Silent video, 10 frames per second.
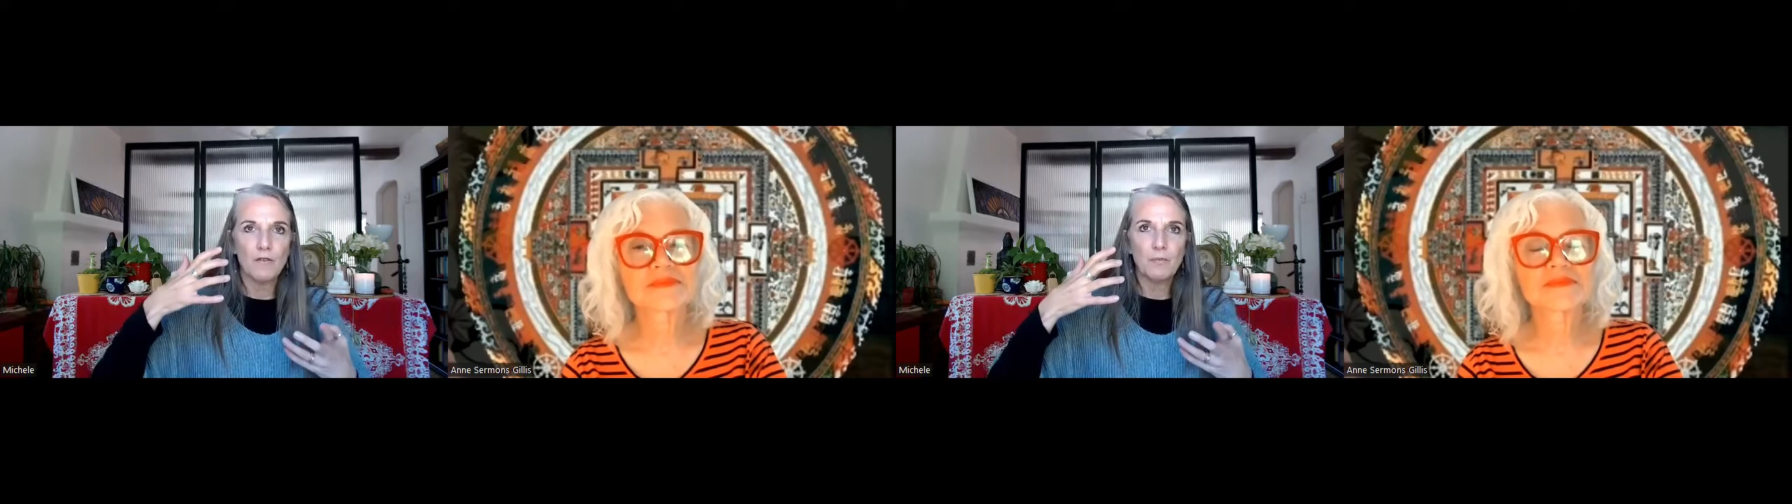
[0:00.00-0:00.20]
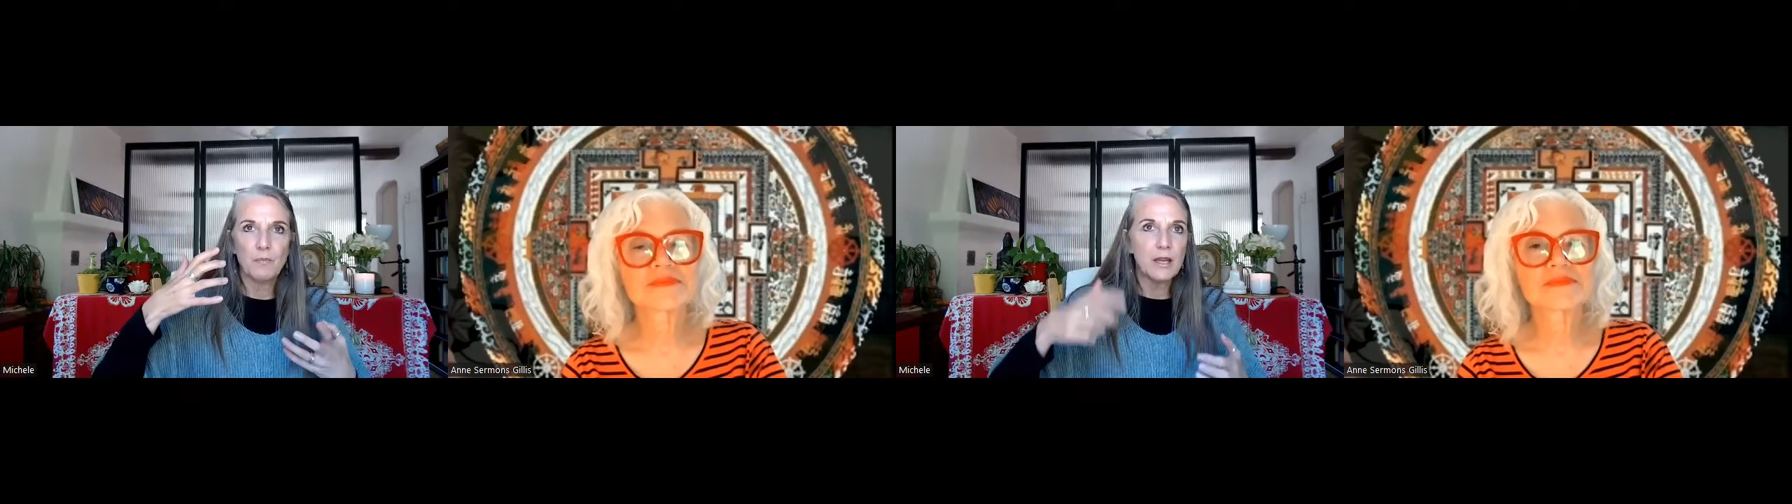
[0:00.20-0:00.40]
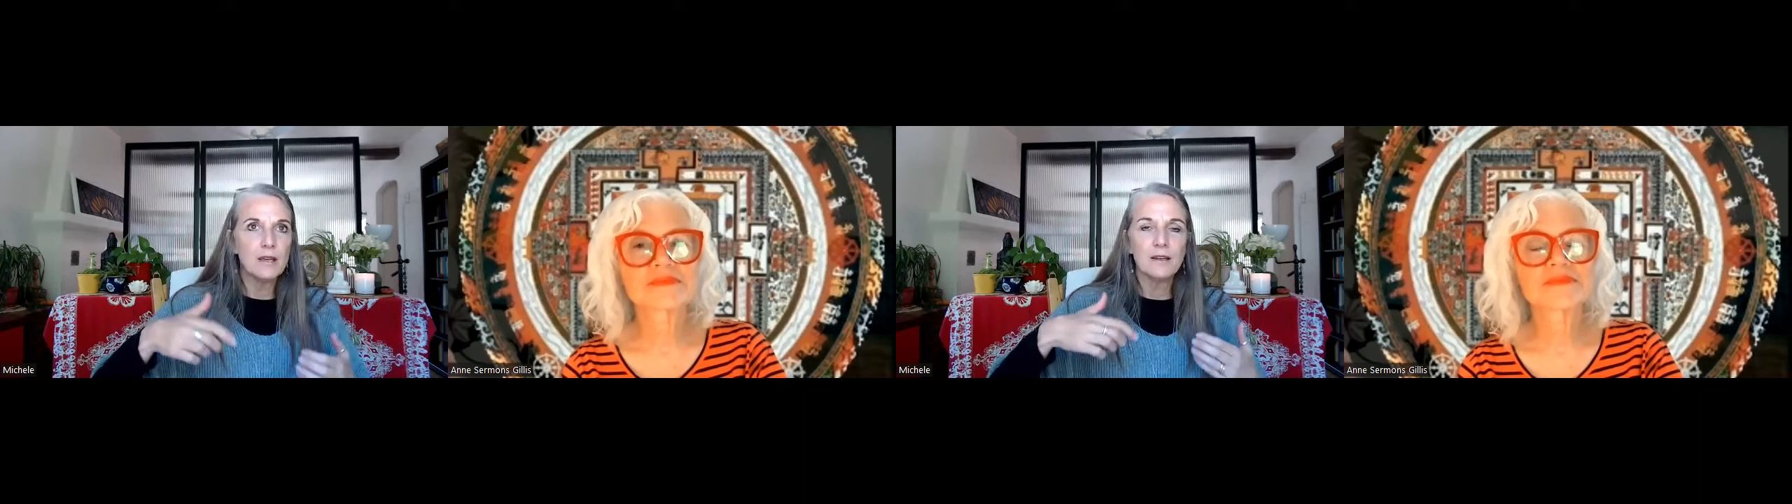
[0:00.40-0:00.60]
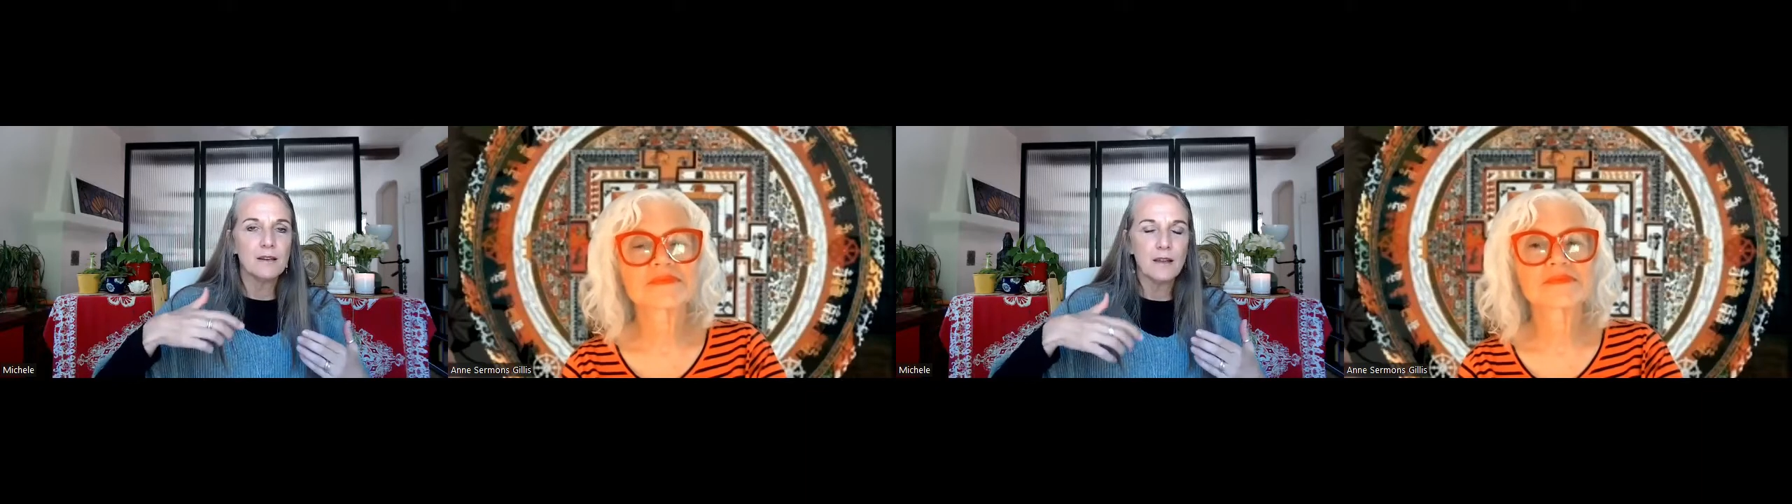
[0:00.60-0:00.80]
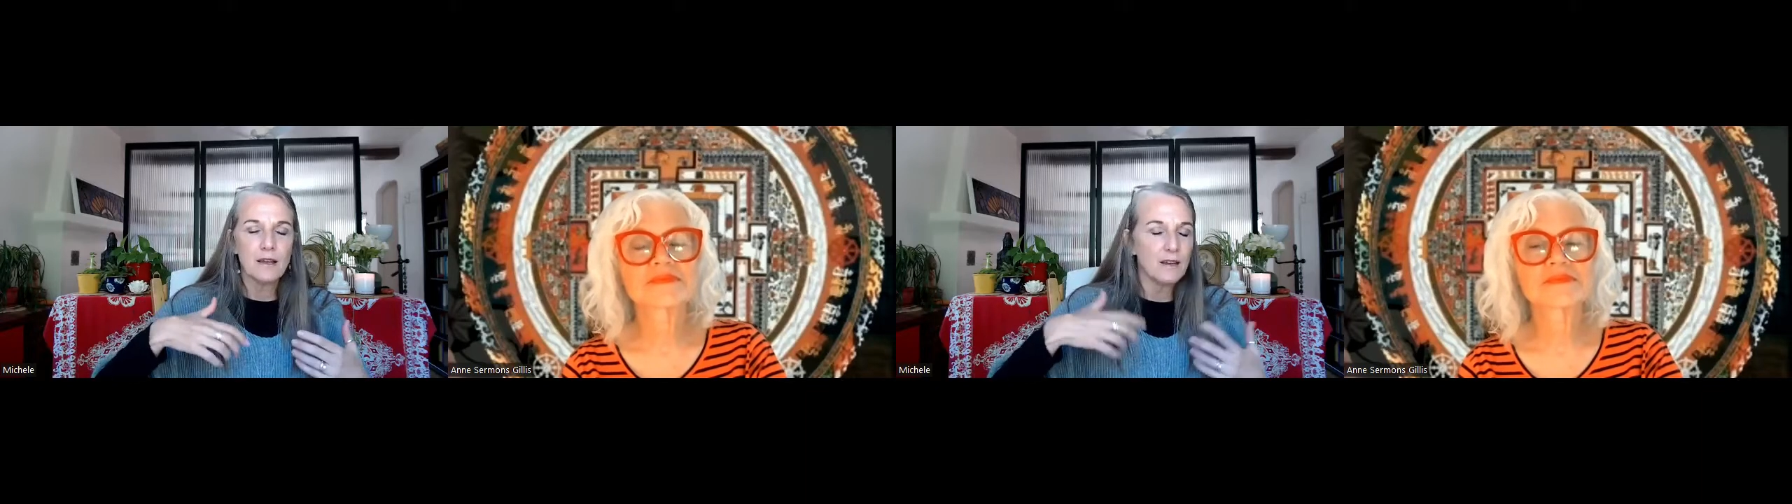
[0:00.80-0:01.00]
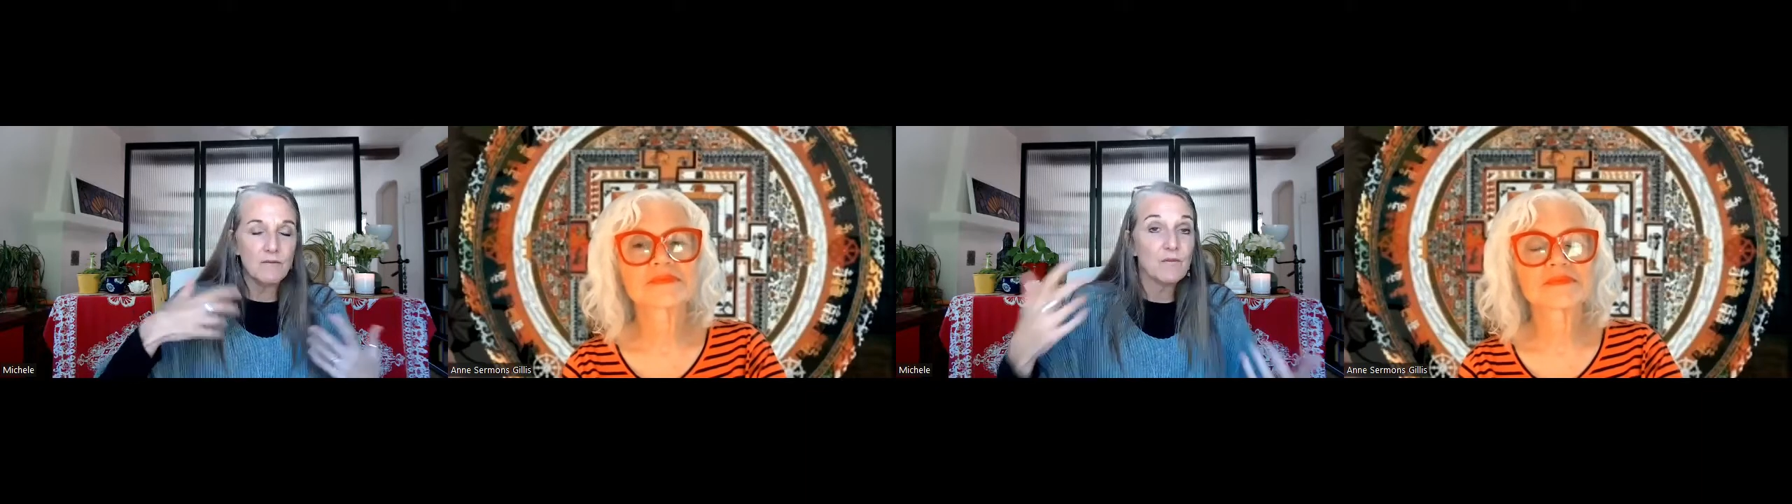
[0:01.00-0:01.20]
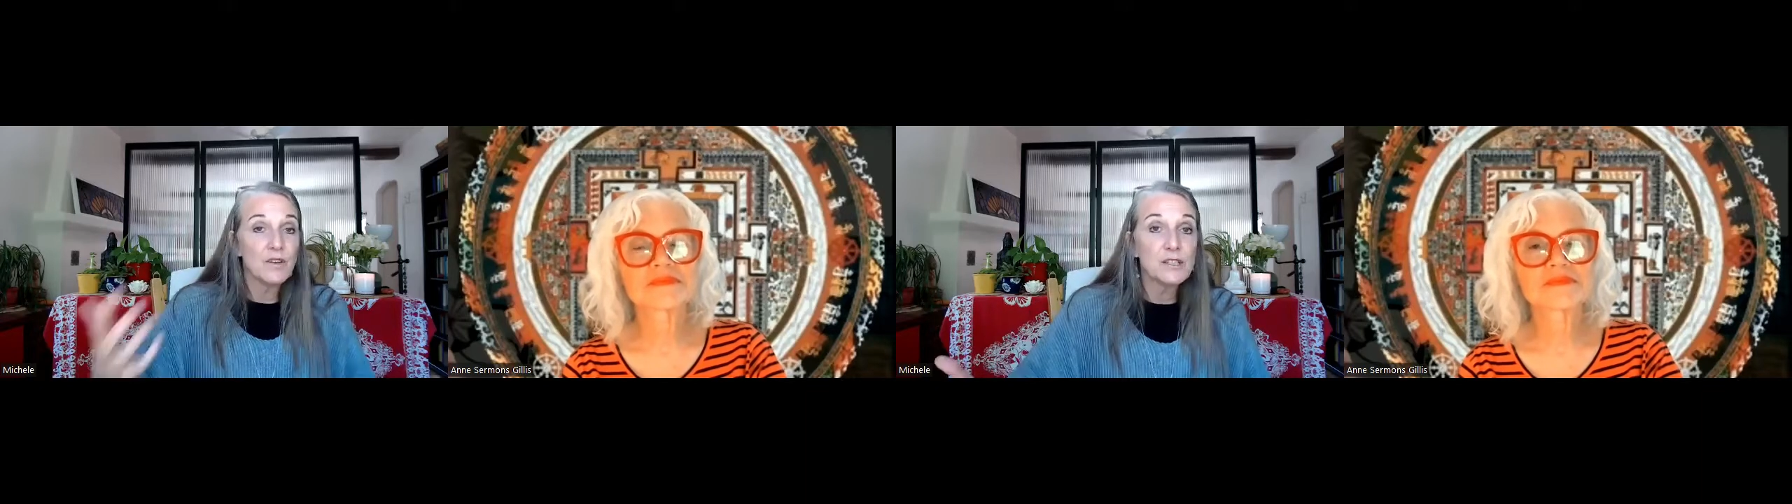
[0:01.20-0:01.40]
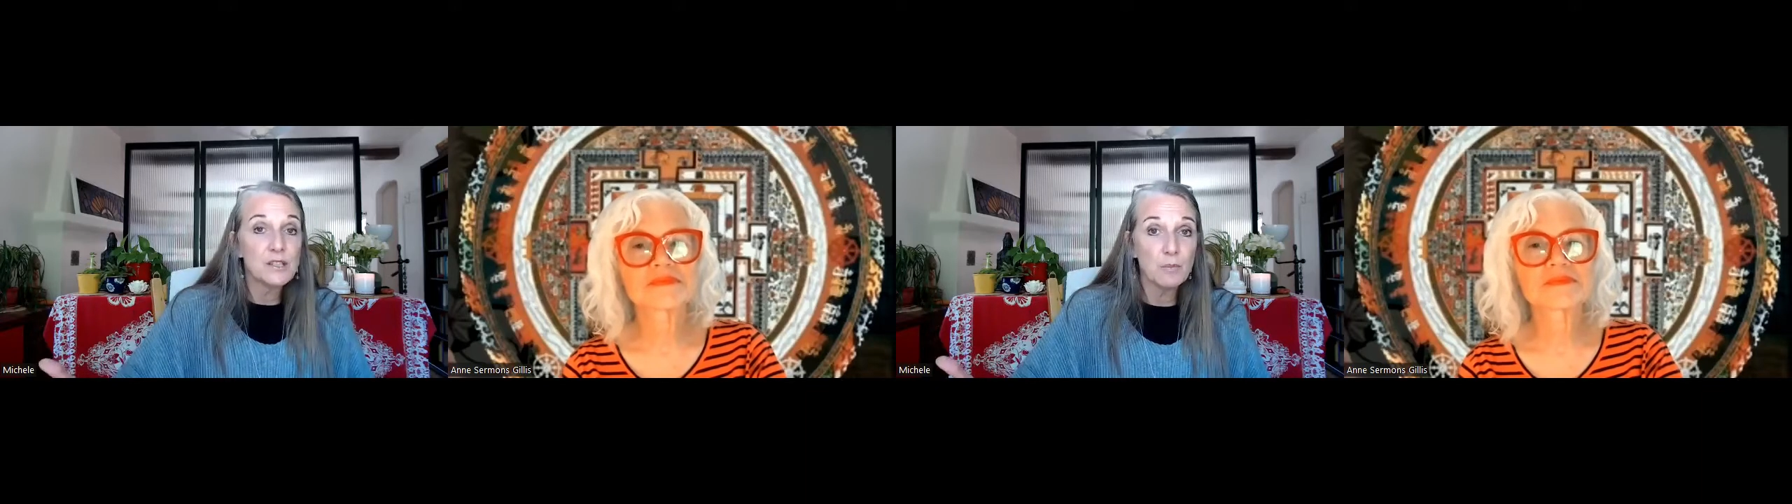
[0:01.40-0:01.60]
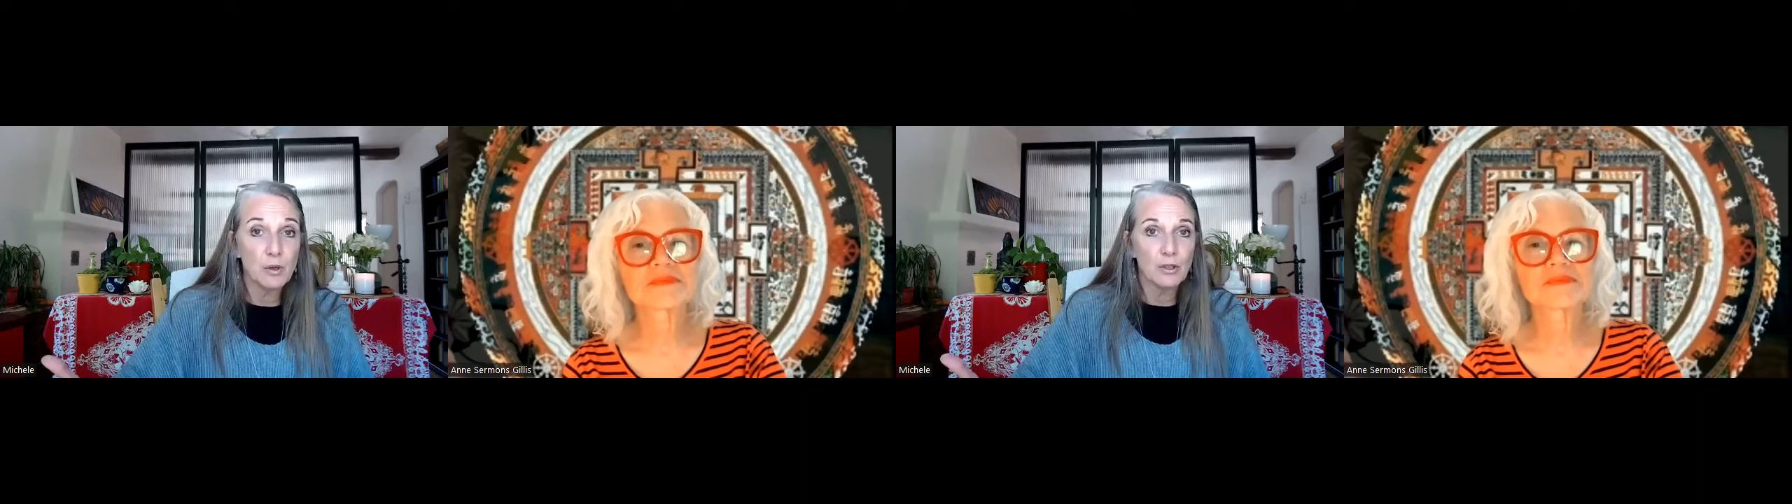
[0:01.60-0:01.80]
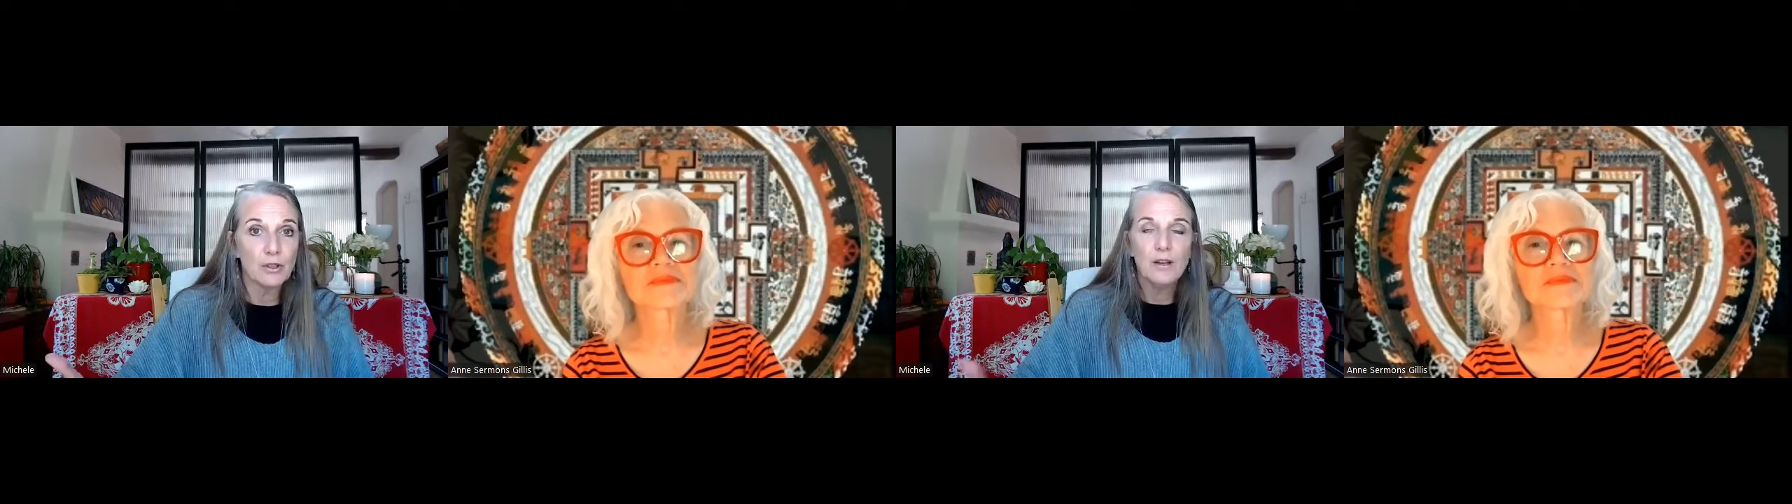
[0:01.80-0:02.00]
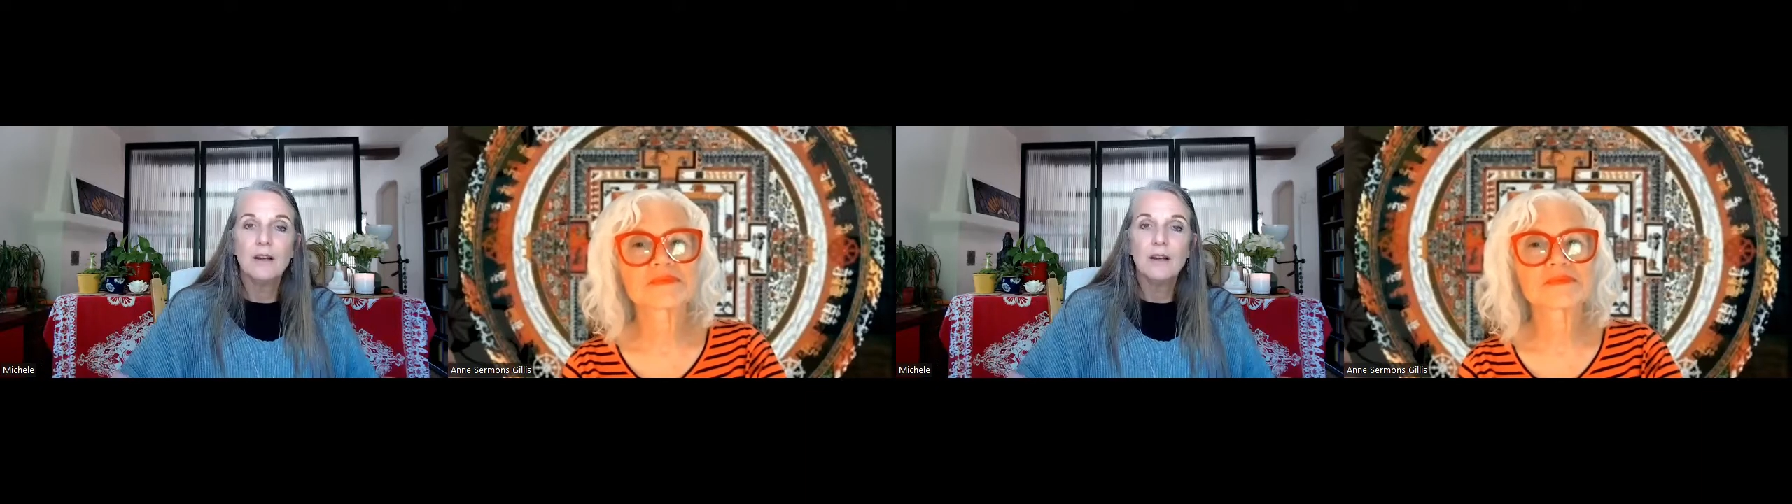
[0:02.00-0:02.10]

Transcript: being invincible